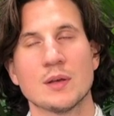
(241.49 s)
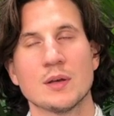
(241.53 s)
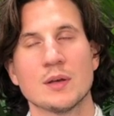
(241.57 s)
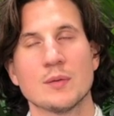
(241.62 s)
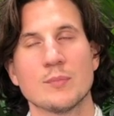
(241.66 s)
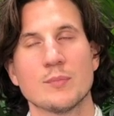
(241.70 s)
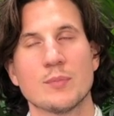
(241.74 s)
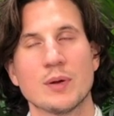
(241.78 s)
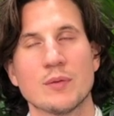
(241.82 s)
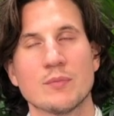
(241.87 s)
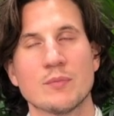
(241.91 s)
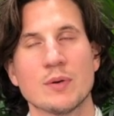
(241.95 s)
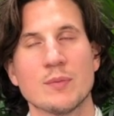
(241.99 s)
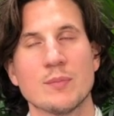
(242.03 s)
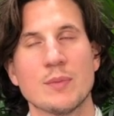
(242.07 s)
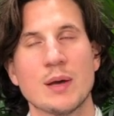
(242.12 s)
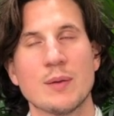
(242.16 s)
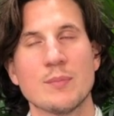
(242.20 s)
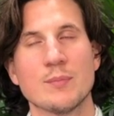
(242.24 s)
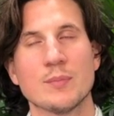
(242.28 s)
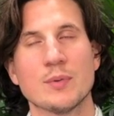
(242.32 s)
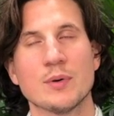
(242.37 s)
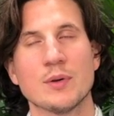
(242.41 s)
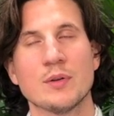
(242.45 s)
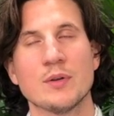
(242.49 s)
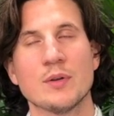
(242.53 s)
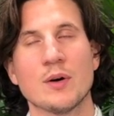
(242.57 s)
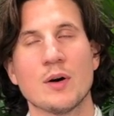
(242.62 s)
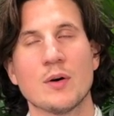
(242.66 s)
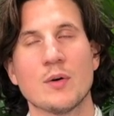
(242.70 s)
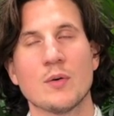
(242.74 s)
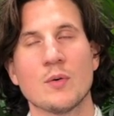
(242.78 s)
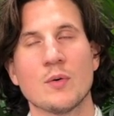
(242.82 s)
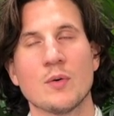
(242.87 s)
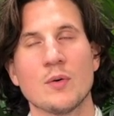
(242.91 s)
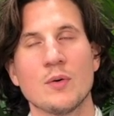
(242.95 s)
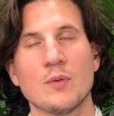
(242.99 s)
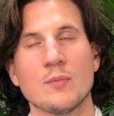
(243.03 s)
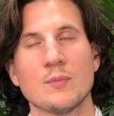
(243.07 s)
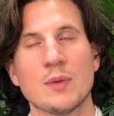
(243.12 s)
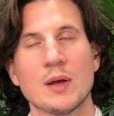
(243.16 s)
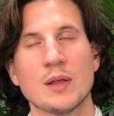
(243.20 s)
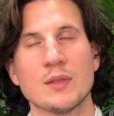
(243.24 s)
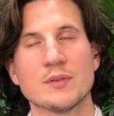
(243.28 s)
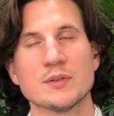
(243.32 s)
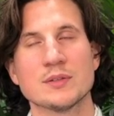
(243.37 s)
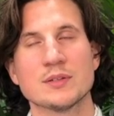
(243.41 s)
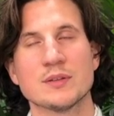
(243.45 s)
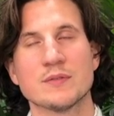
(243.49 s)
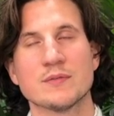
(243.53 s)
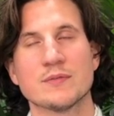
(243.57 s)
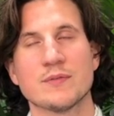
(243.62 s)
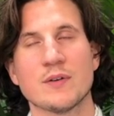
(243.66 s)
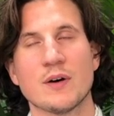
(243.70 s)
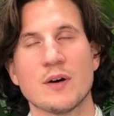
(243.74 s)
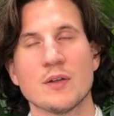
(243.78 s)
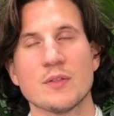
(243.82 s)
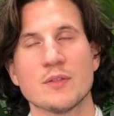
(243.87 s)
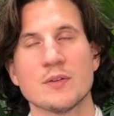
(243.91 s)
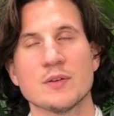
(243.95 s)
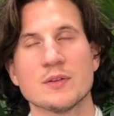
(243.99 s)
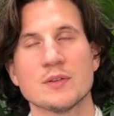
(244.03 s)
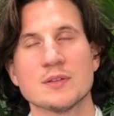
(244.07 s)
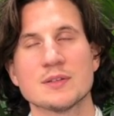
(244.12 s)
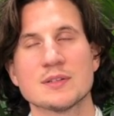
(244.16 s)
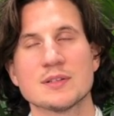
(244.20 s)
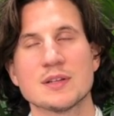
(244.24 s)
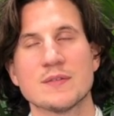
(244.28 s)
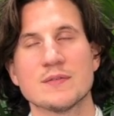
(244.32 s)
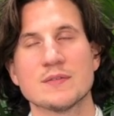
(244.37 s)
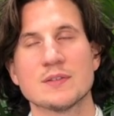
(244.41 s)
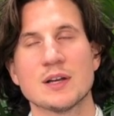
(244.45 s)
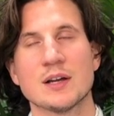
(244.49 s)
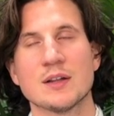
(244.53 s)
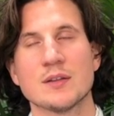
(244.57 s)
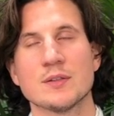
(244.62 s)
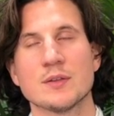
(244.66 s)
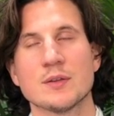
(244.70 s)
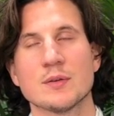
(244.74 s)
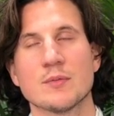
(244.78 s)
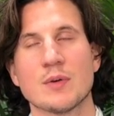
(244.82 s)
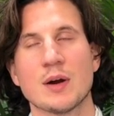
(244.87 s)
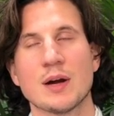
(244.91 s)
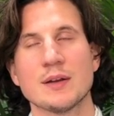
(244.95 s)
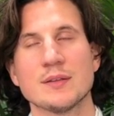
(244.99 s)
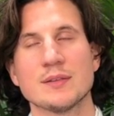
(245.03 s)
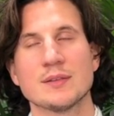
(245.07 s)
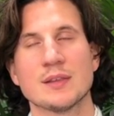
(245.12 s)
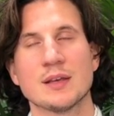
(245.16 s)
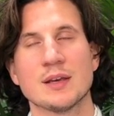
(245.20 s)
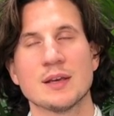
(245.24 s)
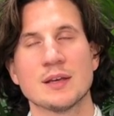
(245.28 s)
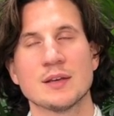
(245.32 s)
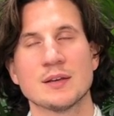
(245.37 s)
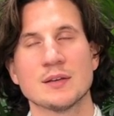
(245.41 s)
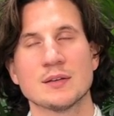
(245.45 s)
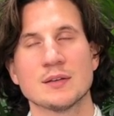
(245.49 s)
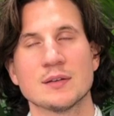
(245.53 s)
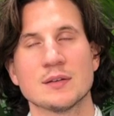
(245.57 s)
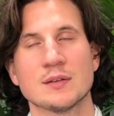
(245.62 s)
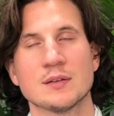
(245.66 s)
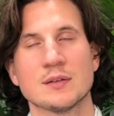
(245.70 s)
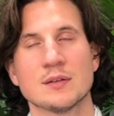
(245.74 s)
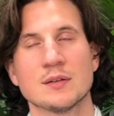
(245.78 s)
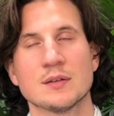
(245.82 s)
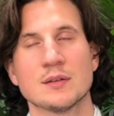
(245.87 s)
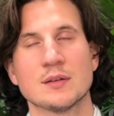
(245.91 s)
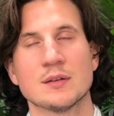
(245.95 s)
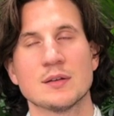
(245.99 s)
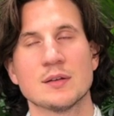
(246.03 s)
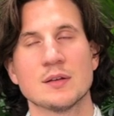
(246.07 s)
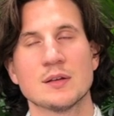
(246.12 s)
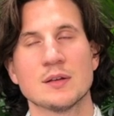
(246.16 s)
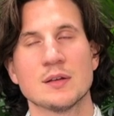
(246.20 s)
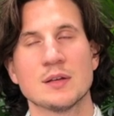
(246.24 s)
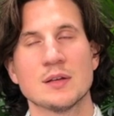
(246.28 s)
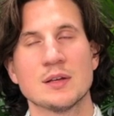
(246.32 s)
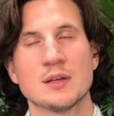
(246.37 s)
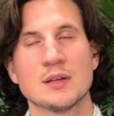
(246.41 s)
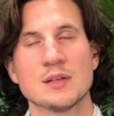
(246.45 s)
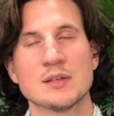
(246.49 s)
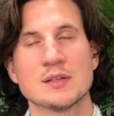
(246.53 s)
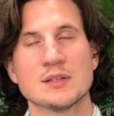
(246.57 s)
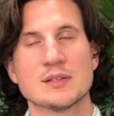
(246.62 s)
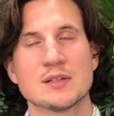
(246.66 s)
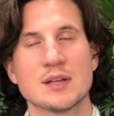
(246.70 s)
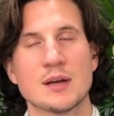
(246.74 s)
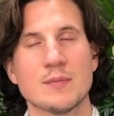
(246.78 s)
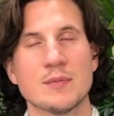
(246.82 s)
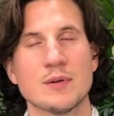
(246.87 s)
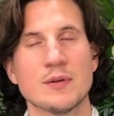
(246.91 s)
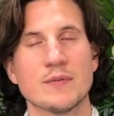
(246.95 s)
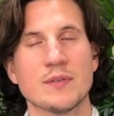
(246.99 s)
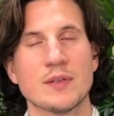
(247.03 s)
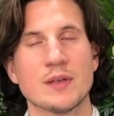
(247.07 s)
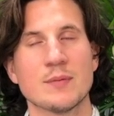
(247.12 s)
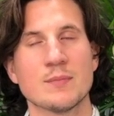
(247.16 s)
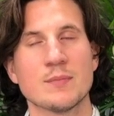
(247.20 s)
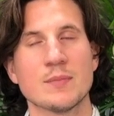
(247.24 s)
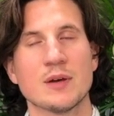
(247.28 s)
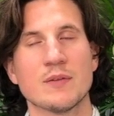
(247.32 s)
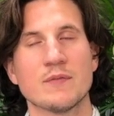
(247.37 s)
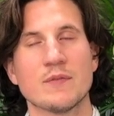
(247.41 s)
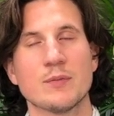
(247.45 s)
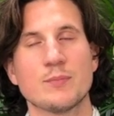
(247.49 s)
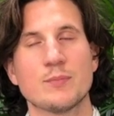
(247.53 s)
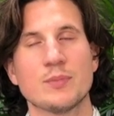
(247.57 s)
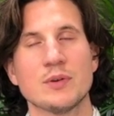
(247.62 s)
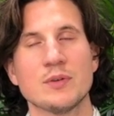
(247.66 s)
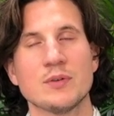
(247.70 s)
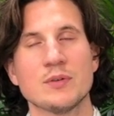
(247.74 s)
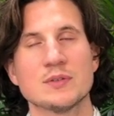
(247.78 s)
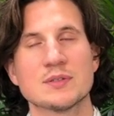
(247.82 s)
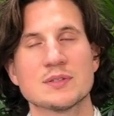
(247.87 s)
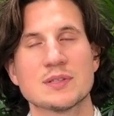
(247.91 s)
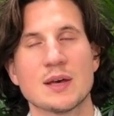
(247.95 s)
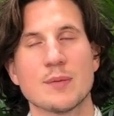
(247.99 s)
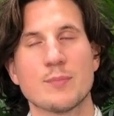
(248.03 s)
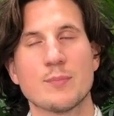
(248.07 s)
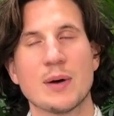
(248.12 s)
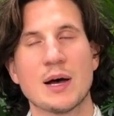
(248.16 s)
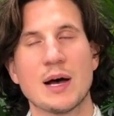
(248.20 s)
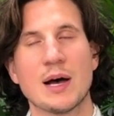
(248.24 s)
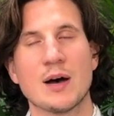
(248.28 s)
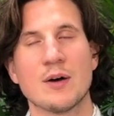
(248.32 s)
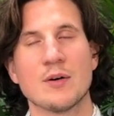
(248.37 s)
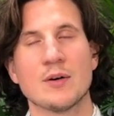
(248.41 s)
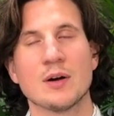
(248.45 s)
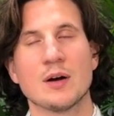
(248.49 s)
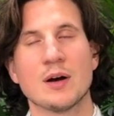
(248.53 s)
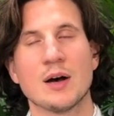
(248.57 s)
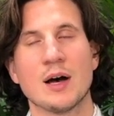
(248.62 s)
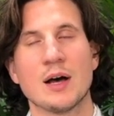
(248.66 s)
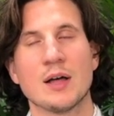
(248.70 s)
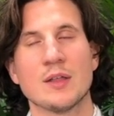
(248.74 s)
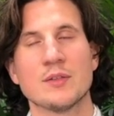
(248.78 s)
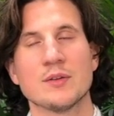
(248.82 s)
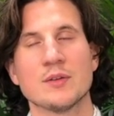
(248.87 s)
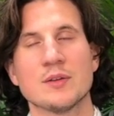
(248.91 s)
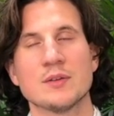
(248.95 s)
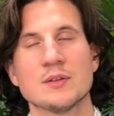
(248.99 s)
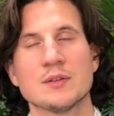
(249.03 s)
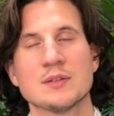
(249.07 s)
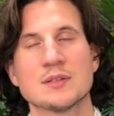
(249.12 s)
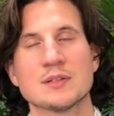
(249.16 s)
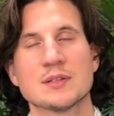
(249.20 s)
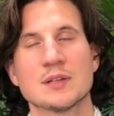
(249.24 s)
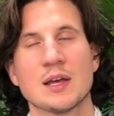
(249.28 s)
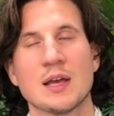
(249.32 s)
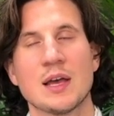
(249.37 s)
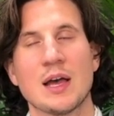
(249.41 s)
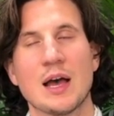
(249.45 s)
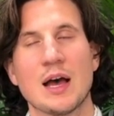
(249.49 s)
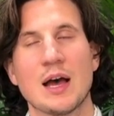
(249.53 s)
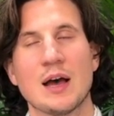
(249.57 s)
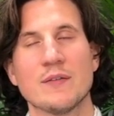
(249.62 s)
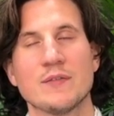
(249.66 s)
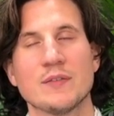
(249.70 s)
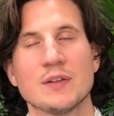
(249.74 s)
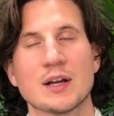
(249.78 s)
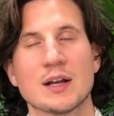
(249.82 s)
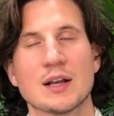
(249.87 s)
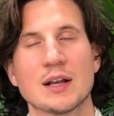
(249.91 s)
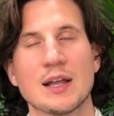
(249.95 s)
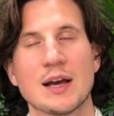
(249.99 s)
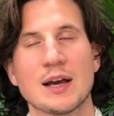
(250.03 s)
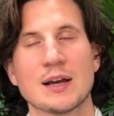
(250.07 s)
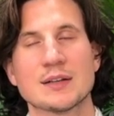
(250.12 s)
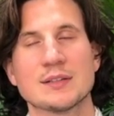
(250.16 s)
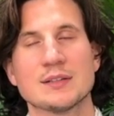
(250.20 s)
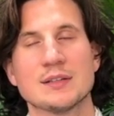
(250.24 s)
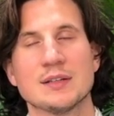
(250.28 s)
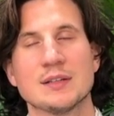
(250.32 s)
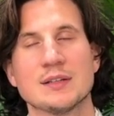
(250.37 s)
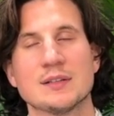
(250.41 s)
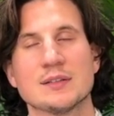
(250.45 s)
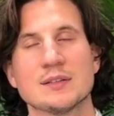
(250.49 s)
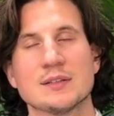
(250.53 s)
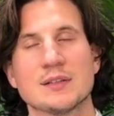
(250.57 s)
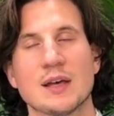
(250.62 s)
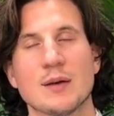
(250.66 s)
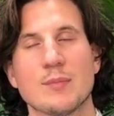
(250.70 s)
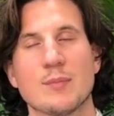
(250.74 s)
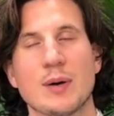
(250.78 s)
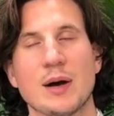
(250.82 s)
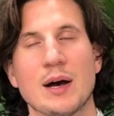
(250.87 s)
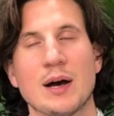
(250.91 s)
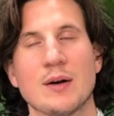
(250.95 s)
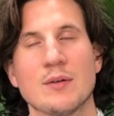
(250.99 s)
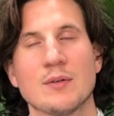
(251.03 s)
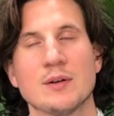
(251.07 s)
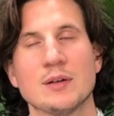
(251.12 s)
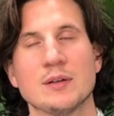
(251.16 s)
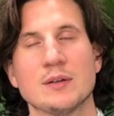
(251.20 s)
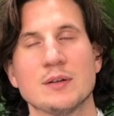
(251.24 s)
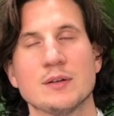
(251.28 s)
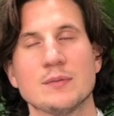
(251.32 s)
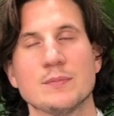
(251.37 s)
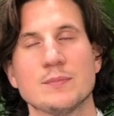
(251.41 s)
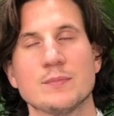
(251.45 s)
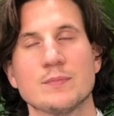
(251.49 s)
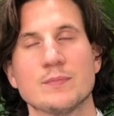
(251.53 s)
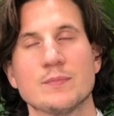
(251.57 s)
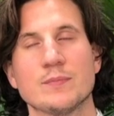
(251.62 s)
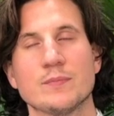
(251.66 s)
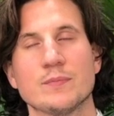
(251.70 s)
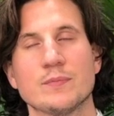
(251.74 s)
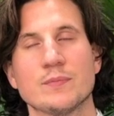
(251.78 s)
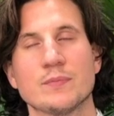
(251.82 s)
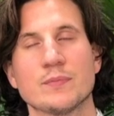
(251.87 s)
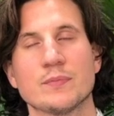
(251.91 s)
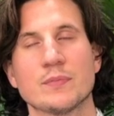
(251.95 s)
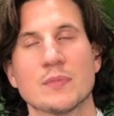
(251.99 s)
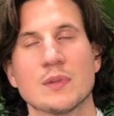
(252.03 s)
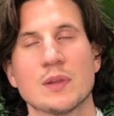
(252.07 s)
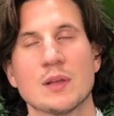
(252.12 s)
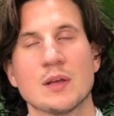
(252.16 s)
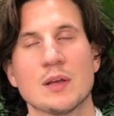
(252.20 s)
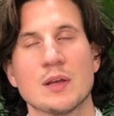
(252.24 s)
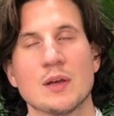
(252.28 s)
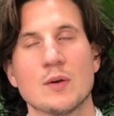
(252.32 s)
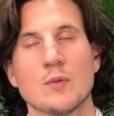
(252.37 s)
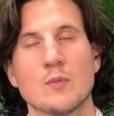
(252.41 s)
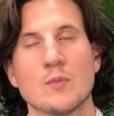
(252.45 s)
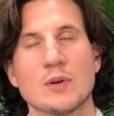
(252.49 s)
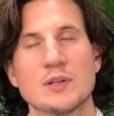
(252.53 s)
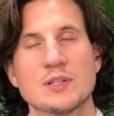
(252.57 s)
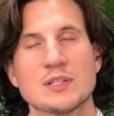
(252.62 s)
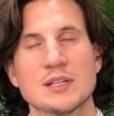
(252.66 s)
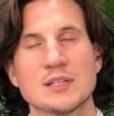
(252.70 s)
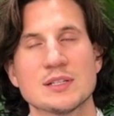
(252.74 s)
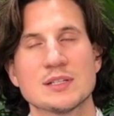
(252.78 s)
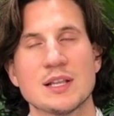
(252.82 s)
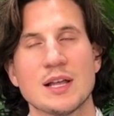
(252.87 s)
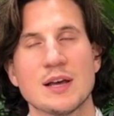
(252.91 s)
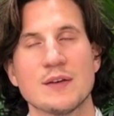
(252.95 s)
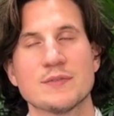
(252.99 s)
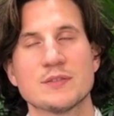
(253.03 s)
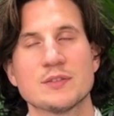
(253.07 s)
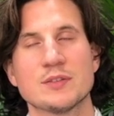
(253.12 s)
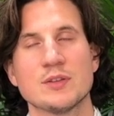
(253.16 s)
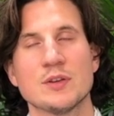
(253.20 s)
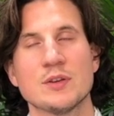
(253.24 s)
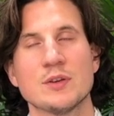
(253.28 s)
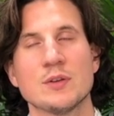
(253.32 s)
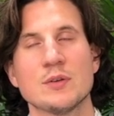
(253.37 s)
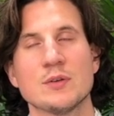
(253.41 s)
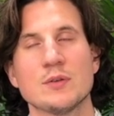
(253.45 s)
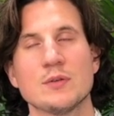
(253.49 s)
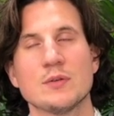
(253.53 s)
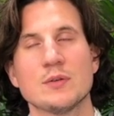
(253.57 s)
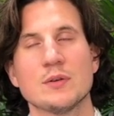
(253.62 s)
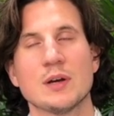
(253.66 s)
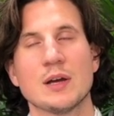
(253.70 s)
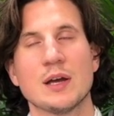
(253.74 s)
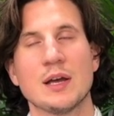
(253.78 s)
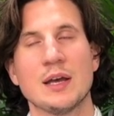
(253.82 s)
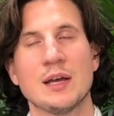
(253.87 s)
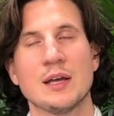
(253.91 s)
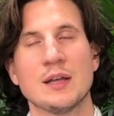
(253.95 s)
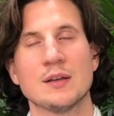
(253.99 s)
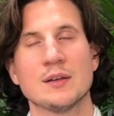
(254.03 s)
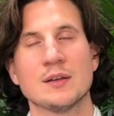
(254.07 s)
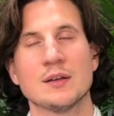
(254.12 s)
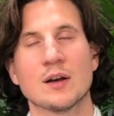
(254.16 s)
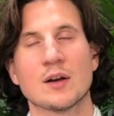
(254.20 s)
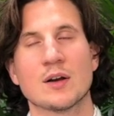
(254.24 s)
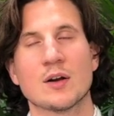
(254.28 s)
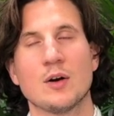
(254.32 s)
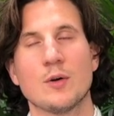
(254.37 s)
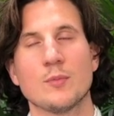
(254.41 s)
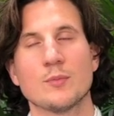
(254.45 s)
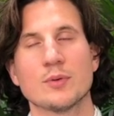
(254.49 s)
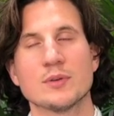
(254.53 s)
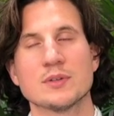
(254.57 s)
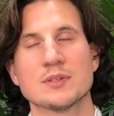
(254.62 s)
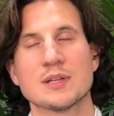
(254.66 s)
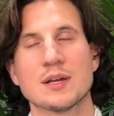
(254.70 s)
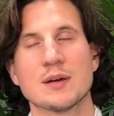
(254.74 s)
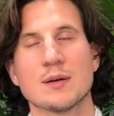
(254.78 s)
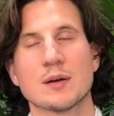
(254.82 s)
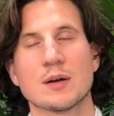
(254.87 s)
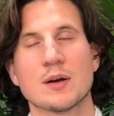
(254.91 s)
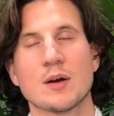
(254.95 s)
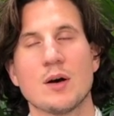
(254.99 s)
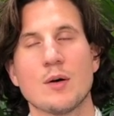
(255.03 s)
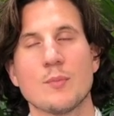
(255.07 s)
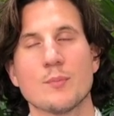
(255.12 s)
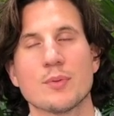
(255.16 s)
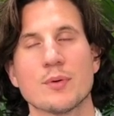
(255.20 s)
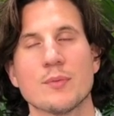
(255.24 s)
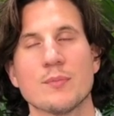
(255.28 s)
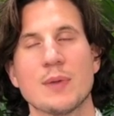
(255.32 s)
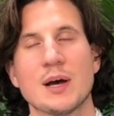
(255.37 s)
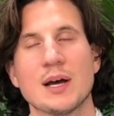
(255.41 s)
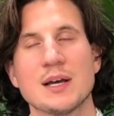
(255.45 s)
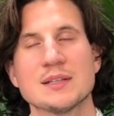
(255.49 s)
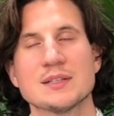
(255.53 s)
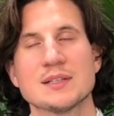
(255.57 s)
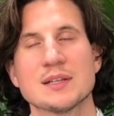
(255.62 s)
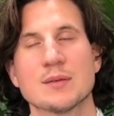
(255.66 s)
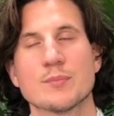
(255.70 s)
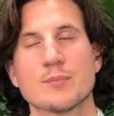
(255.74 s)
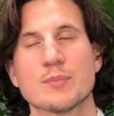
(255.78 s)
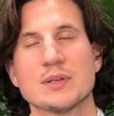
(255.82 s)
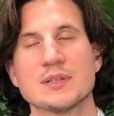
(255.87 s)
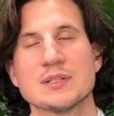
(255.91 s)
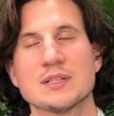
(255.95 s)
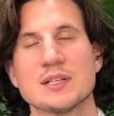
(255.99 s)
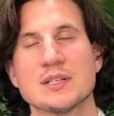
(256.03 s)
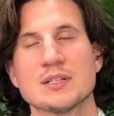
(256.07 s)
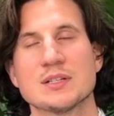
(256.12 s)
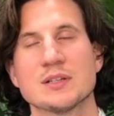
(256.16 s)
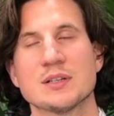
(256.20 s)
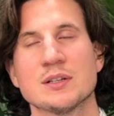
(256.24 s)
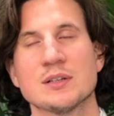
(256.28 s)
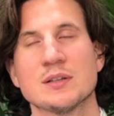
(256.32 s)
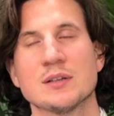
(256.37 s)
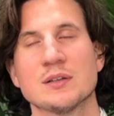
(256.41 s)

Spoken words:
But remember, not all mothers and fathers have done the right thing. Some of them have abused their power, others have neglected their power, which has left you in a compromising position.